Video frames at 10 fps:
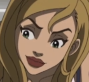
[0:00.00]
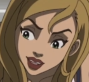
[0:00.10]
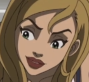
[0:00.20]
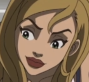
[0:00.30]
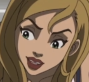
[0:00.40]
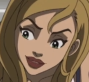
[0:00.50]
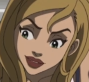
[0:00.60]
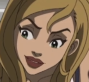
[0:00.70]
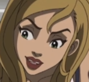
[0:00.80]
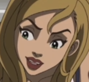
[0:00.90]
And just what do
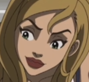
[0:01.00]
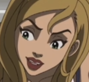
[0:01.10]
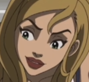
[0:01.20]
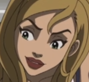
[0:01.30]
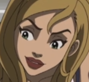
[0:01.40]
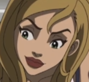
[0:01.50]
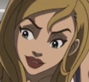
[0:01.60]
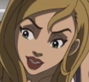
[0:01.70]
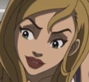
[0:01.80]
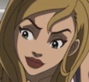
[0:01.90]
you know about
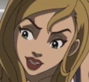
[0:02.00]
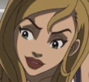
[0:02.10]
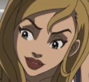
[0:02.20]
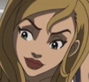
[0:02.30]
strippers, little man?